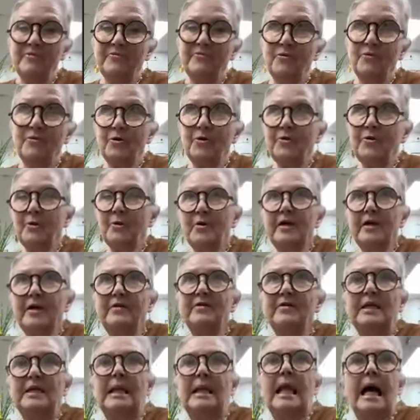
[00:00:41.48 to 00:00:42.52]
before there were
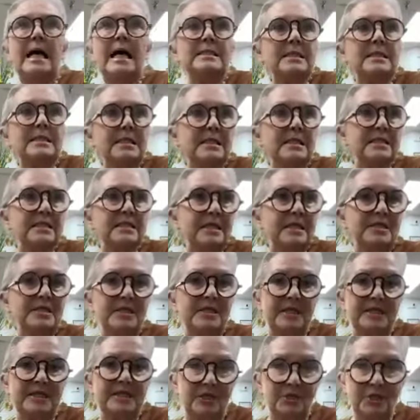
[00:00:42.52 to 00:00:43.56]
even licensed
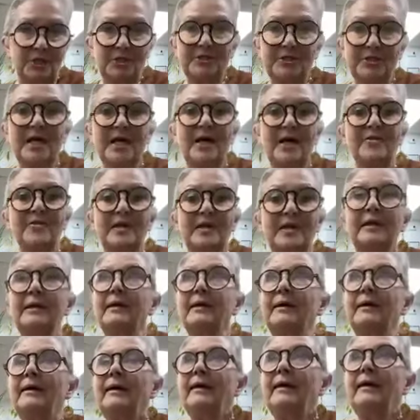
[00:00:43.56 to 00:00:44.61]
estheticians, I
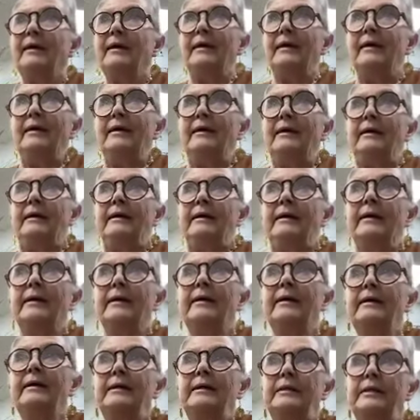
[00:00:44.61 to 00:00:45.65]
think.
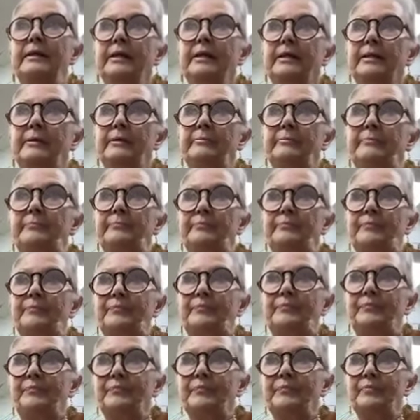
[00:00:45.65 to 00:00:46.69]
And
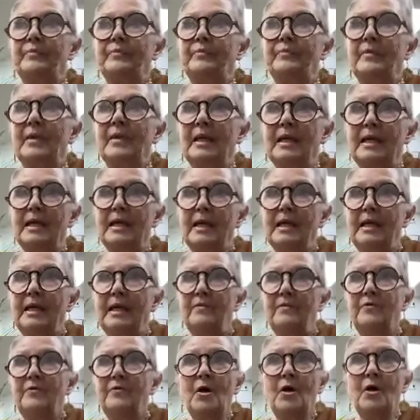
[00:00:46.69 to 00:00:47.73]

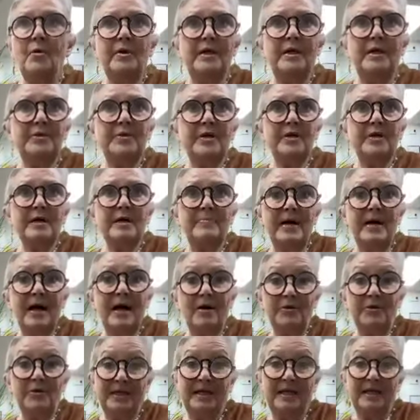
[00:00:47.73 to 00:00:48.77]
if you know anything
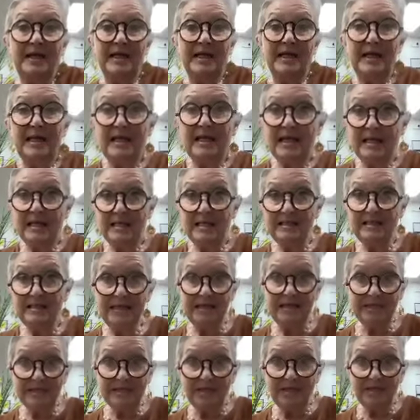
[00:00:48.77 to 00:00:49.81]
about
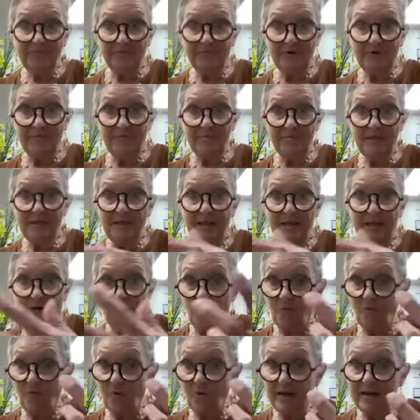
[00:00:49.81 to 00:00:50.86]
Tesla from like
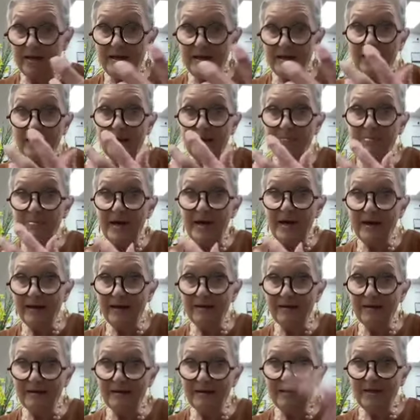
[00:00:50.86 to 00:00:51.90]
way
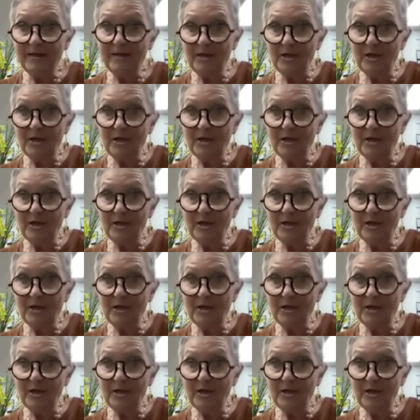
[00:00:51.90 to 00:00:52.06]
back,